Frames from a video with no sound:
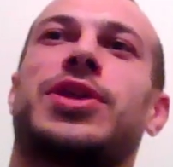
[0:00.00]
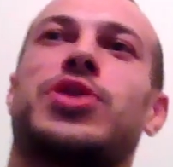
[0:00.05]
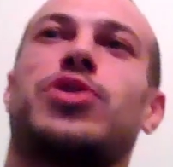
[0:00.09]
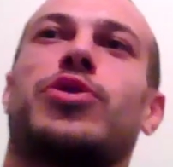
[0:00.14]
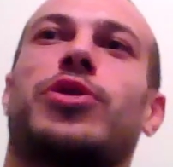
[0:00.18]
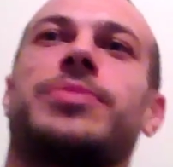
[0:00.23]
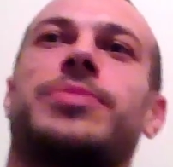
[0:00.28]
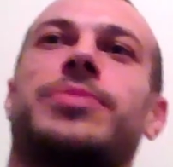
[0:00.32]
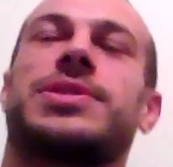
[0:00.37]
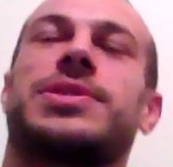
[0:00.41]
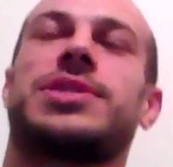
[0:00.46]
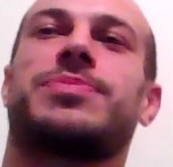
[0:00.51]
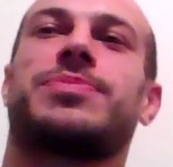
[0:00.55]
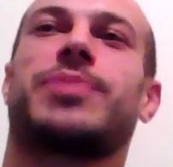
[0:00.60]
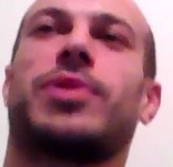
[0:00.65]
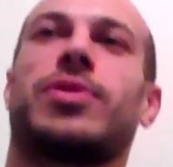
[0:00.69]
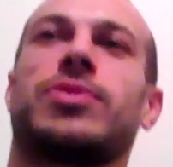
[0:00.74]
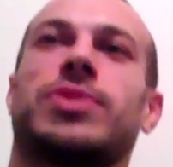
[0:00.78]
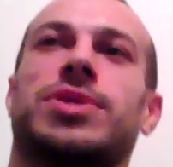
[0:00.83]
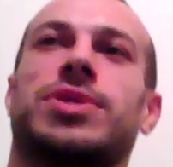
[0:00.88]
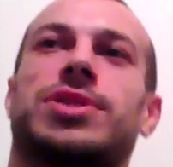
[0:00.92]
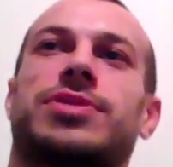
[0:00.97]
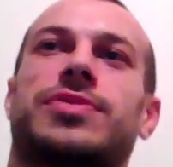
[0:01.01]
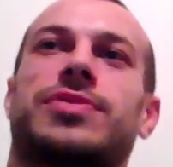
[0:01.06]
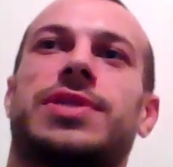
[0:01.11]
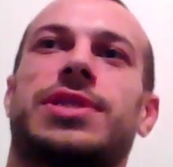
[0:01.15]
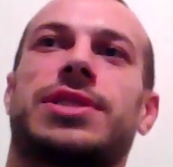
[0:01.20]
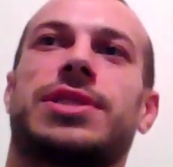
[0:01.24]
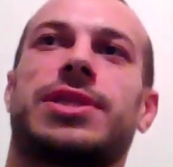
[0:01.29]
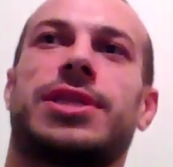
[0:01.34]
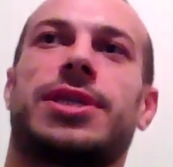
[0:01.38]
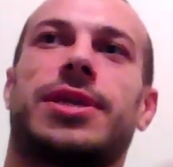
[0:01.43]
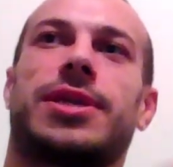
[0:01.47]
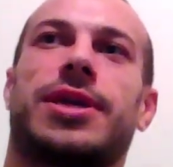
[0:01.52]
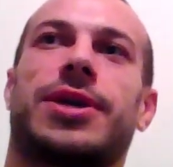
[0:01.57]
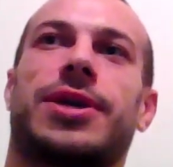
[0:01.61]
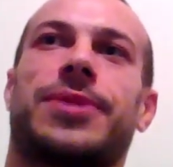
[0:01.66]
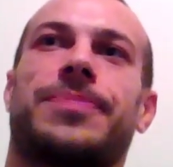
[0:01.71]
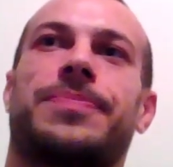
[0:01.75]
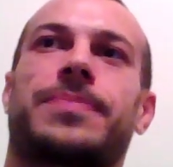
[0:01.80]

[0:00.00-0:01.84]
Europe. She's Polish originally,